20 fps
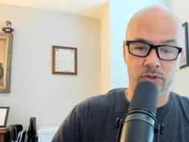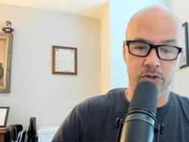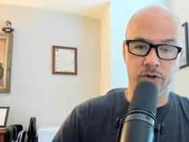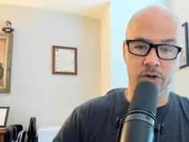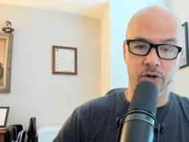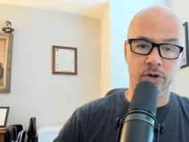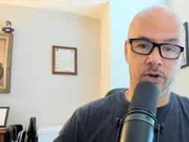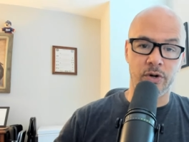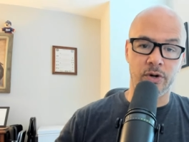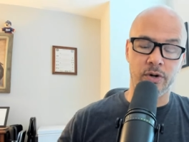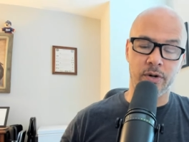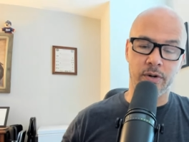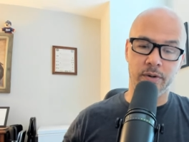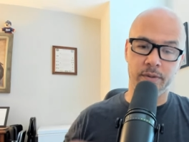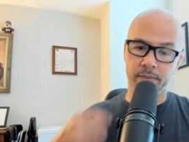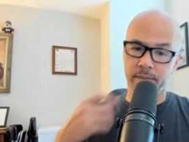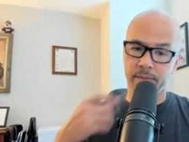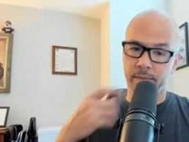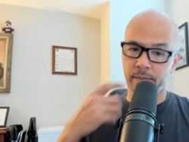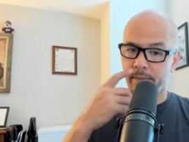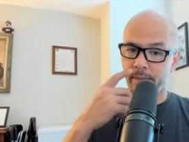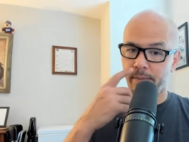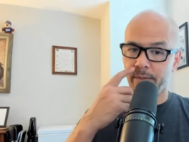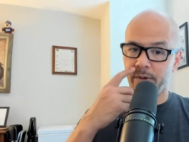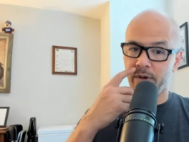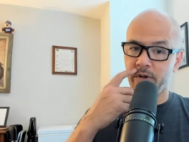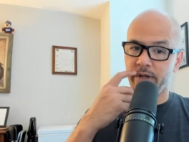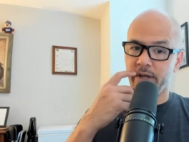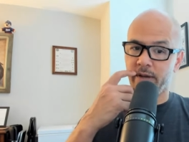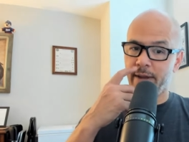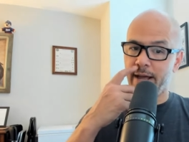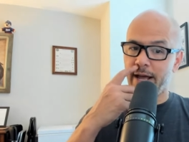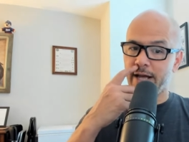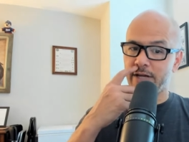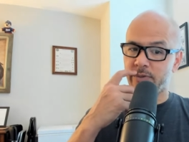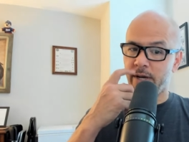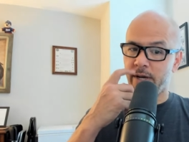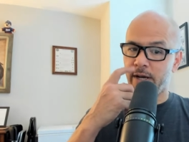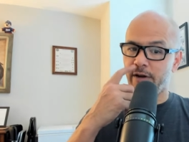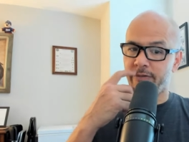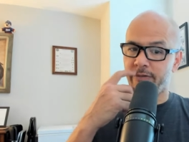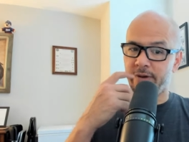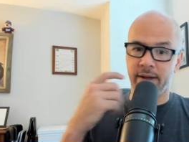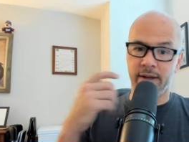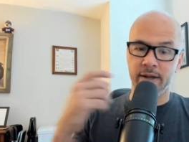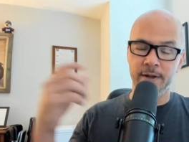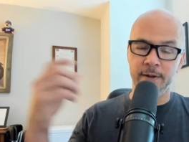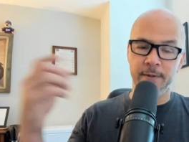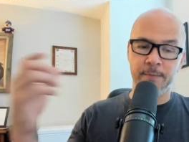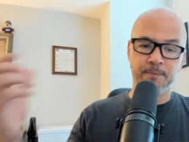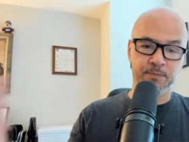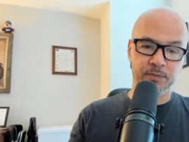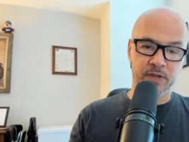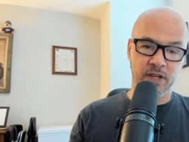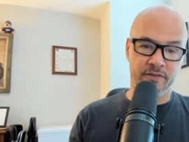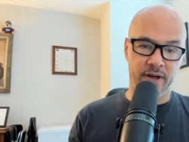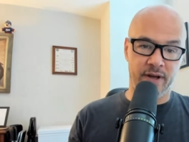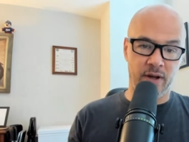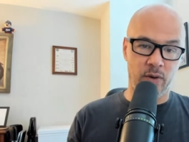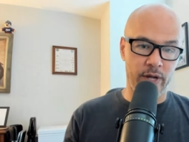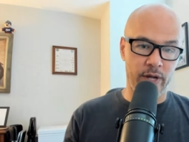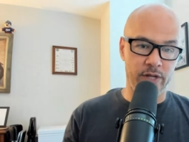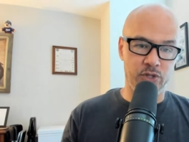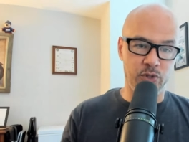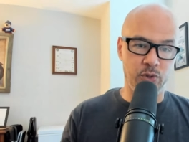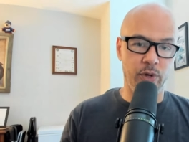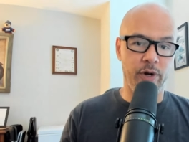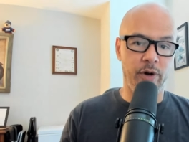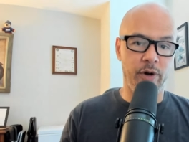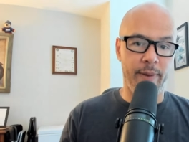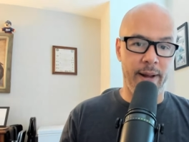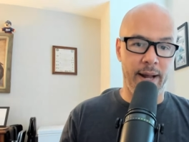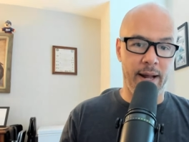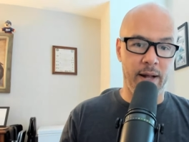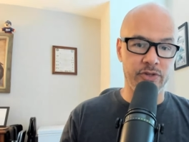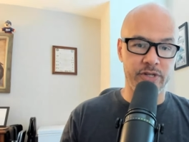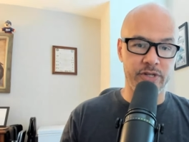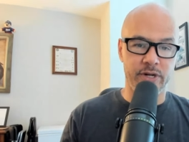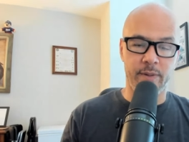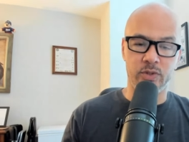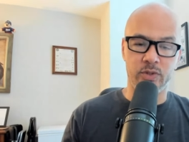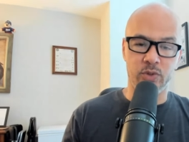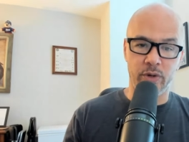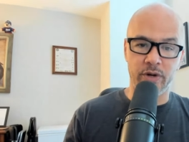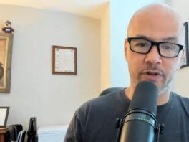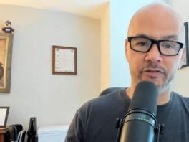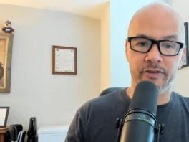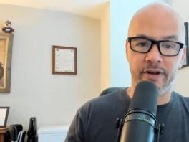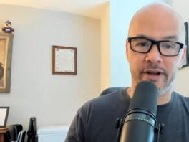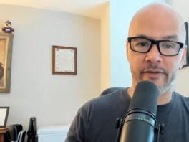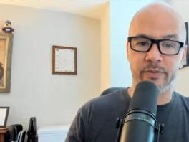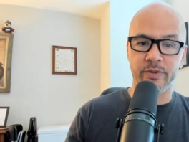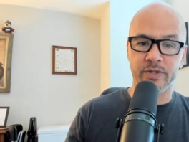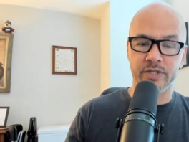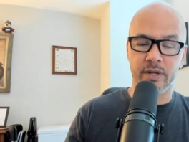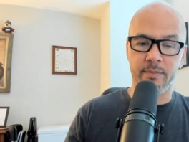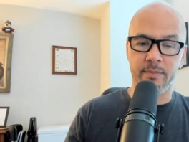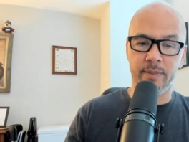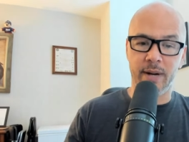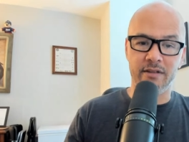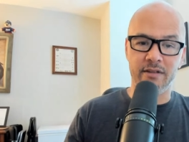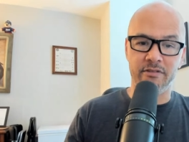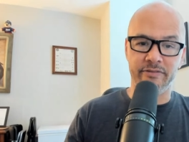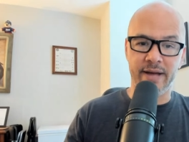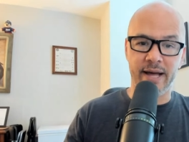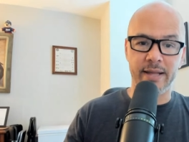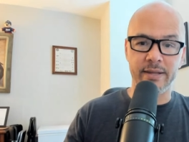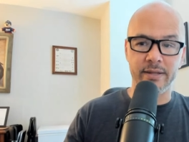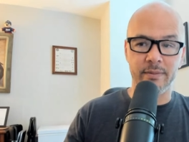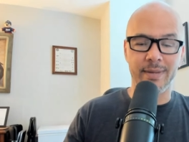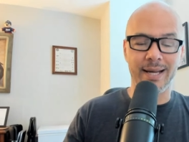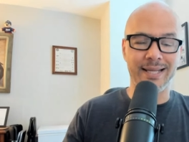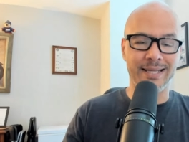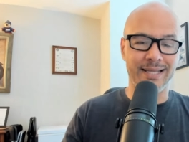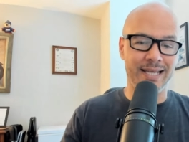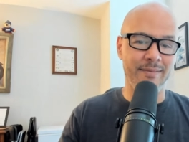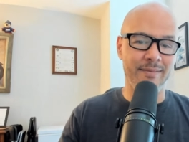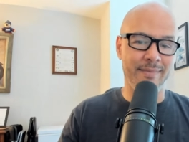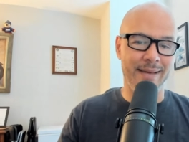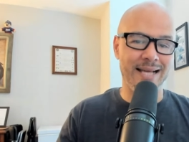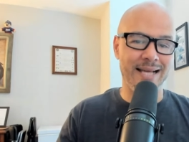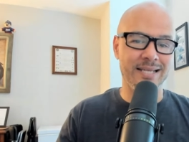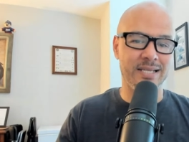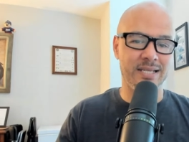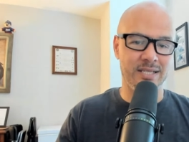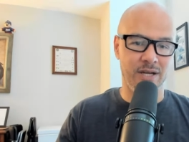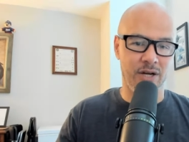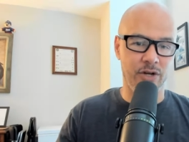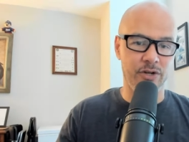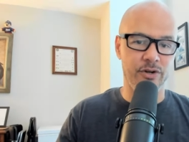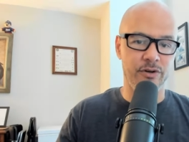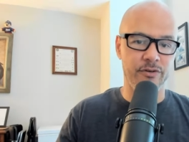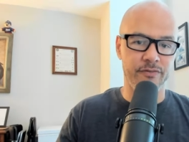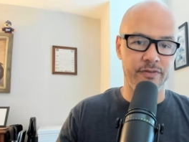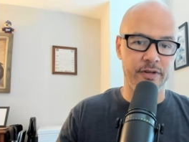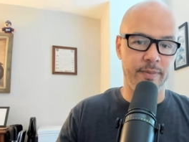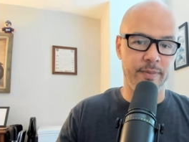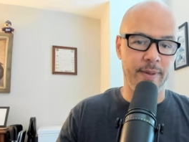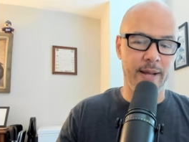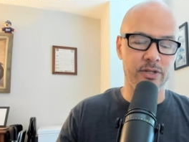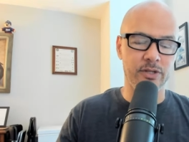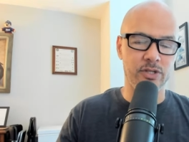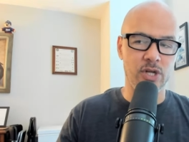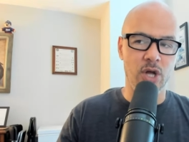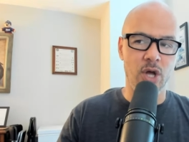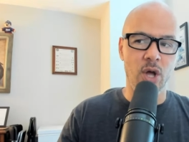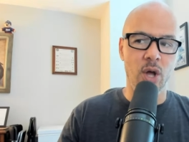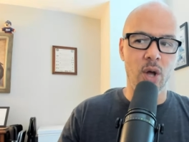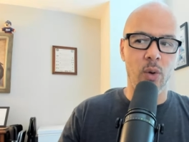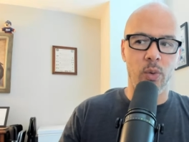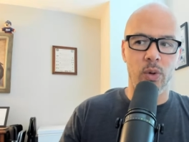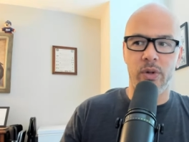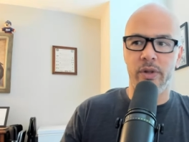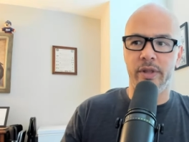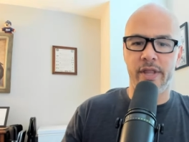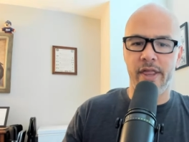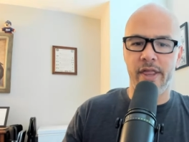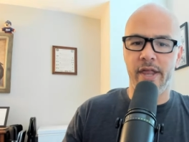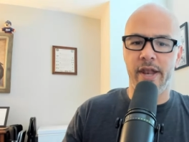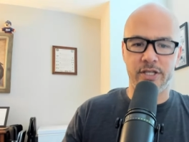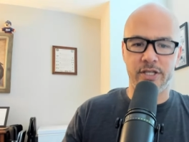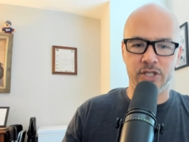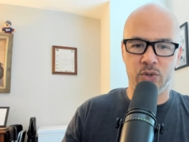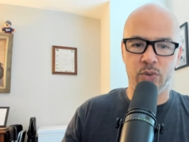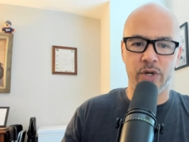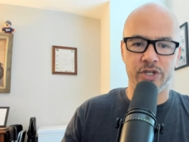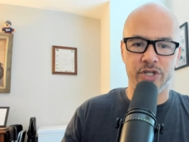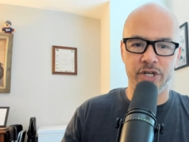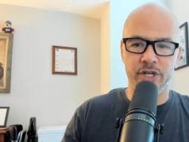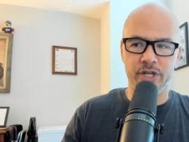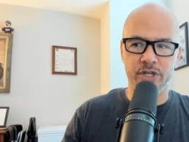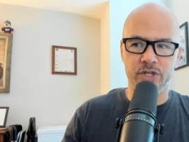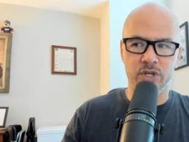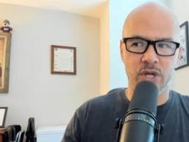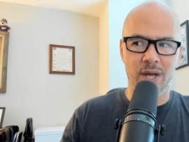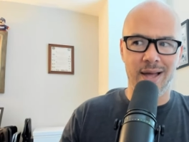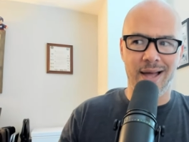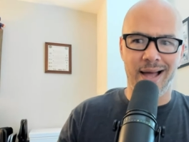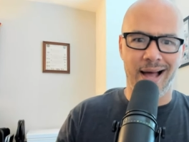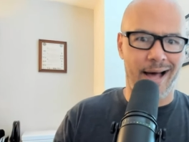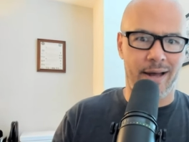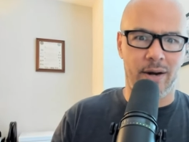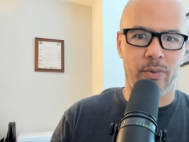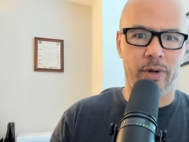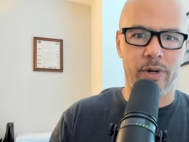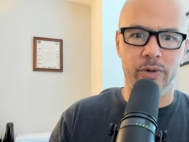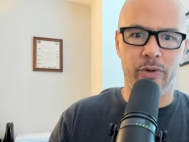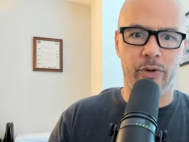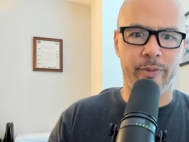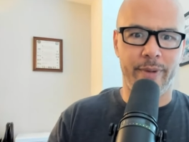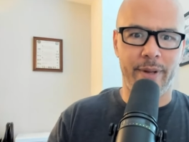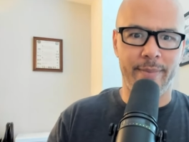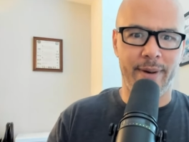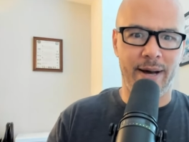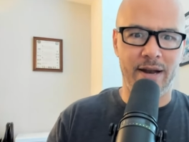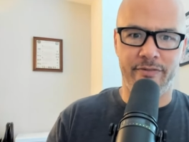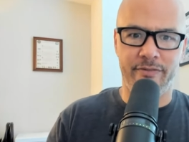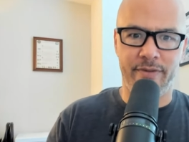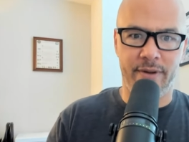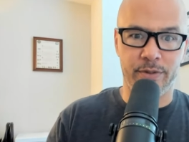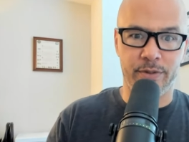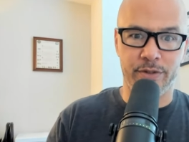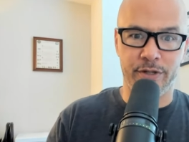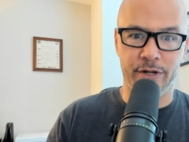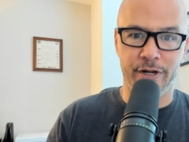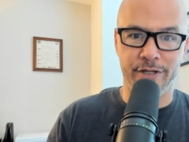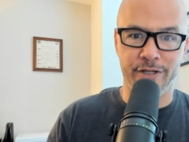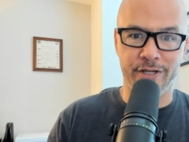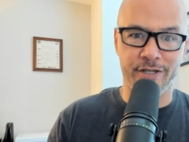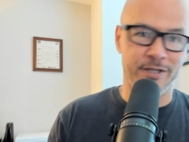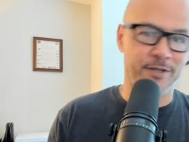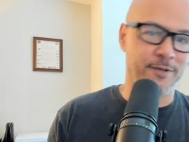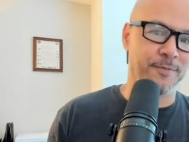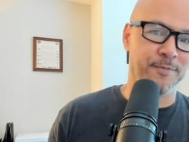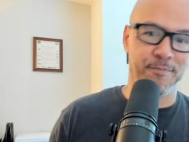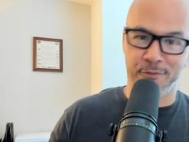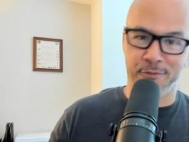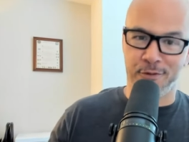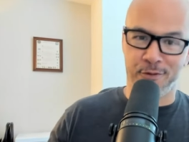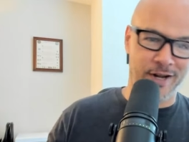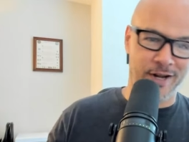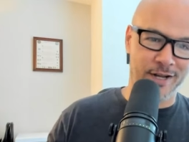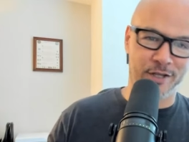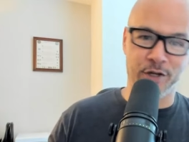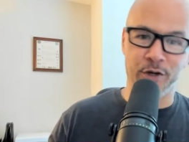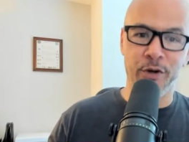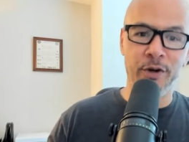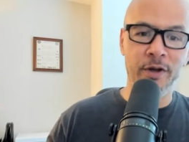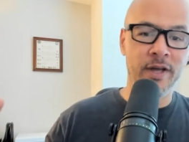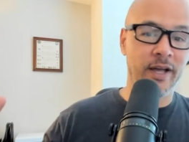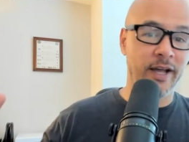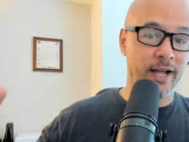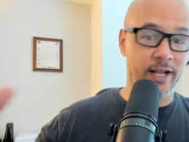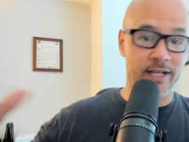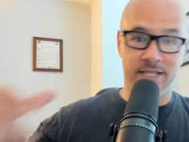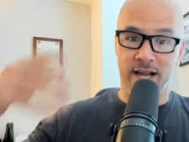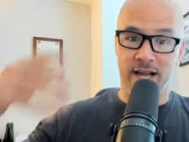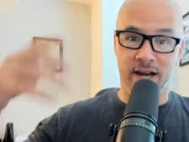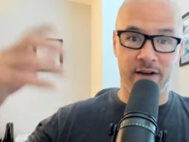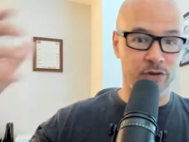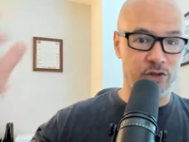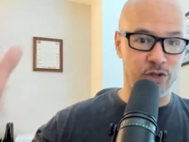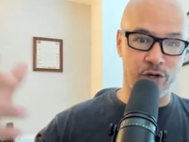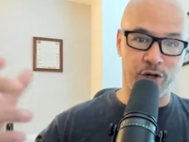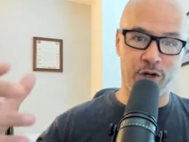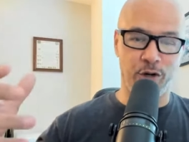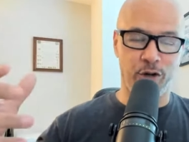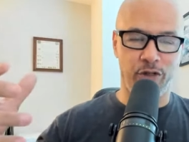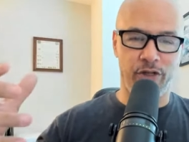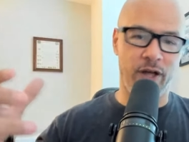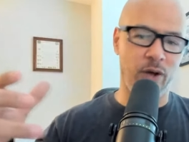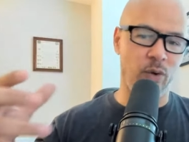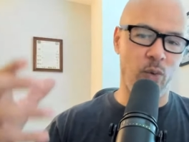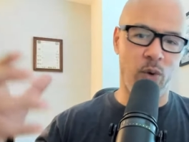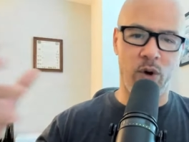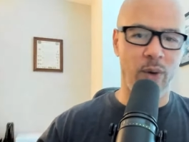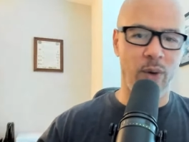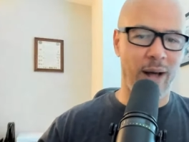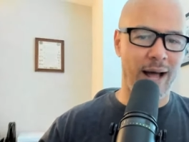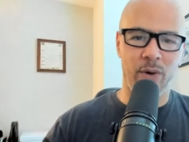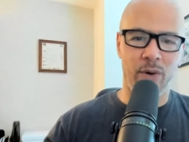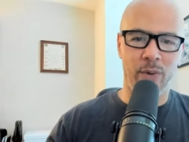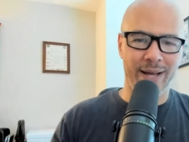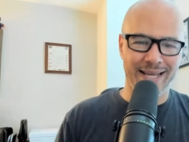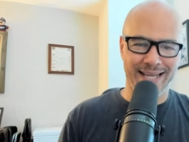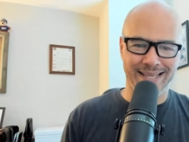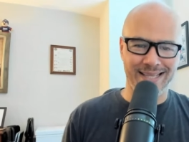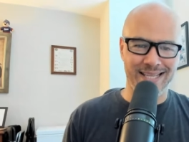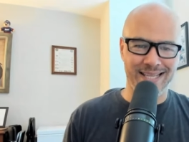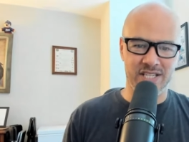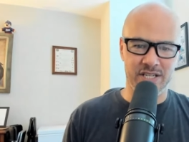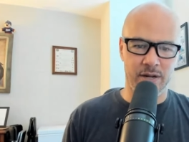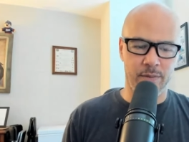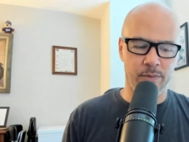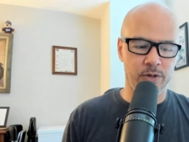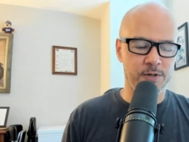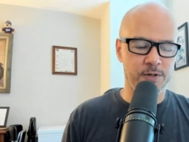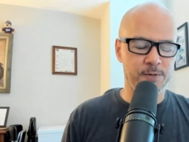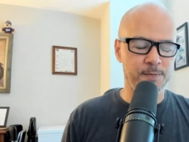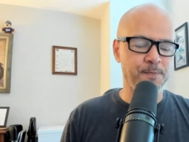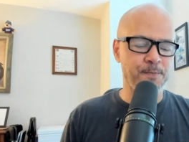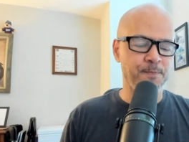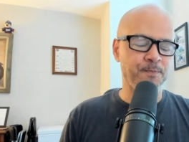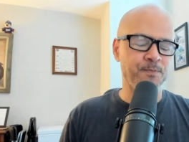your lean mass, right? If I weigh 200 pounds and I'm 25% body fat, then my lean mass is 150 pounds. Well, then the next question is, how do I know what my body fat percentage is, right? So it's kind of a circular thing. How do I get these numbers?